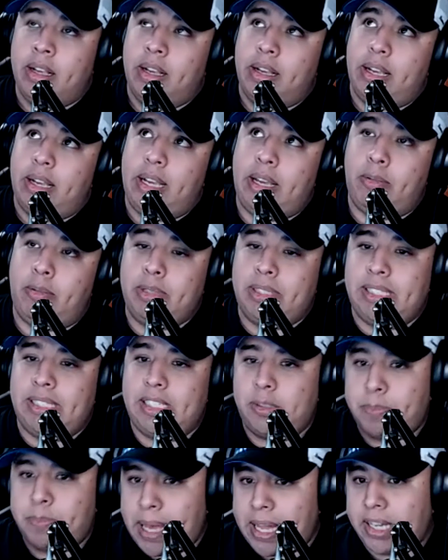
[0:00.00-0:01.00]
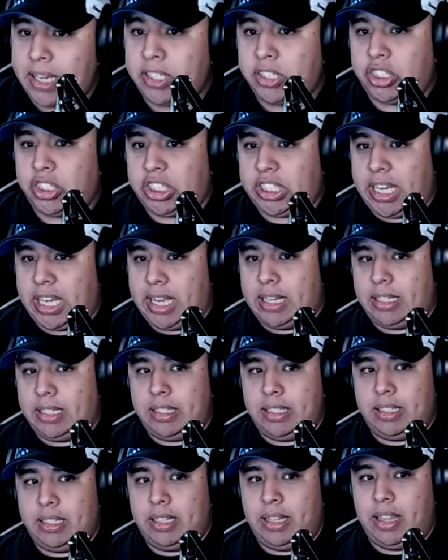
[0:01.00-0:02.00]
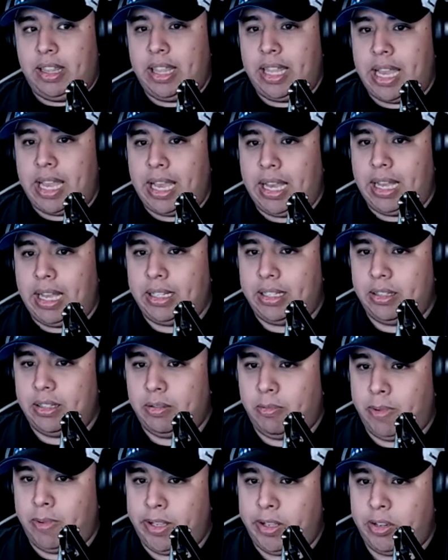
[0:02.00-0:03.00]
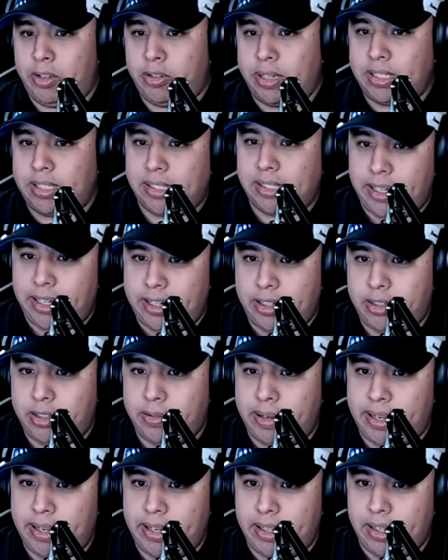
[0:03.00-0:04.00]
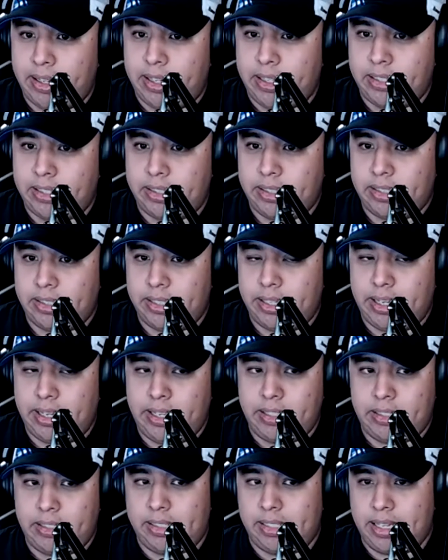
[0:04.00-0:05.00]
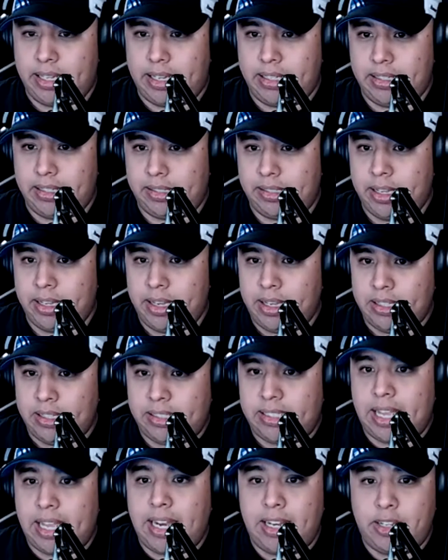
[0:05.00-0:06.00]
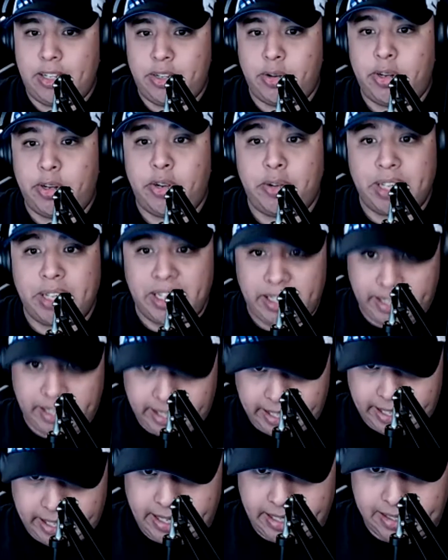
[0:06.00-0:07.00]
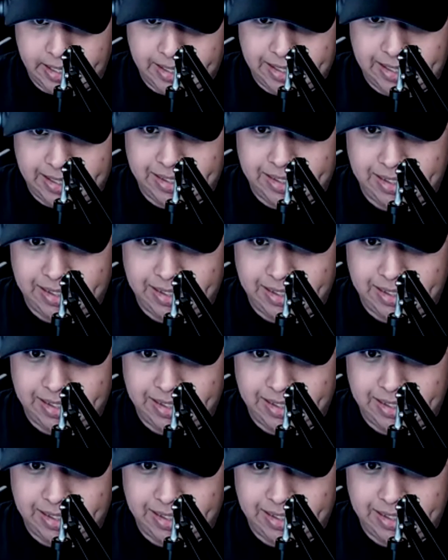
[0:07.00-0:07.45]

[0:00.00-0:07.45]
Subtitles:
it was a Spanish chant that, when you translate it to English, it says San Antonio can eat it.